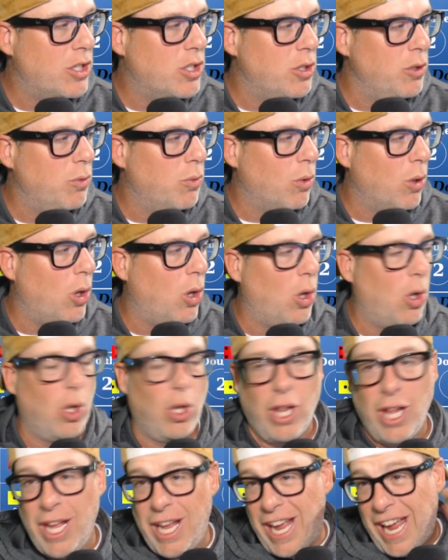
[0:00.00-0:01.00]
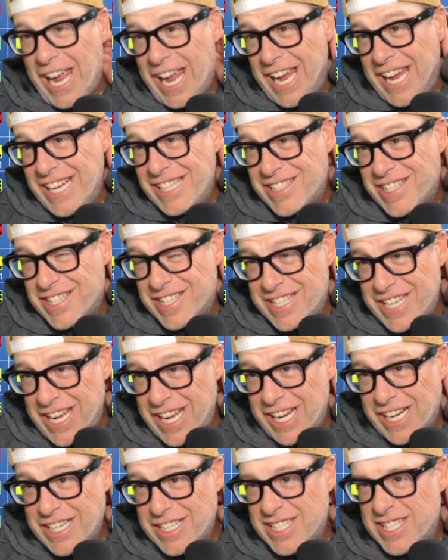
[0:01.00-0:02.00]
to roll a
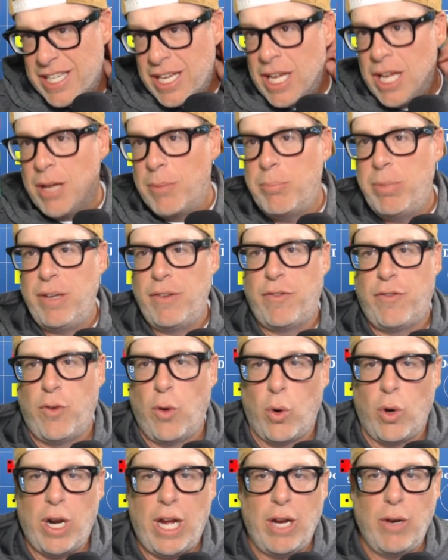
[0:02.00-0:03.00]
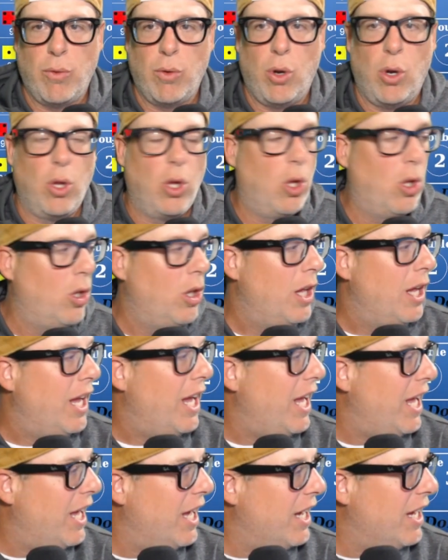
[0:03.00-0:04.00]
6 before I roll
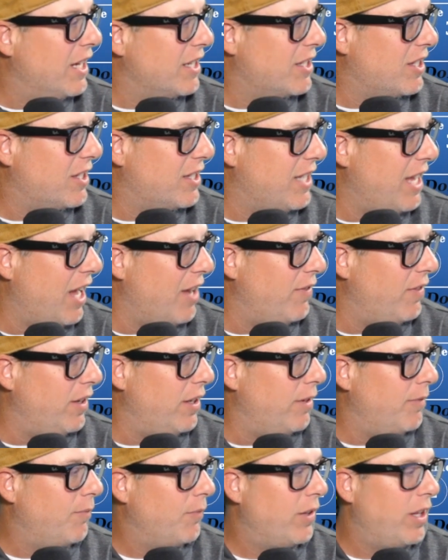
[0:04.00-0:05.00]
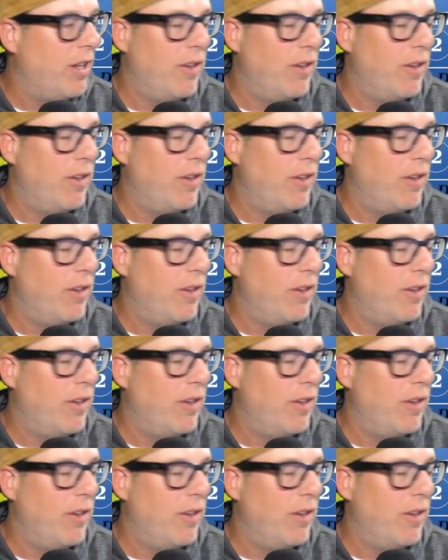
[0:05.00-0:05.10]
a 7.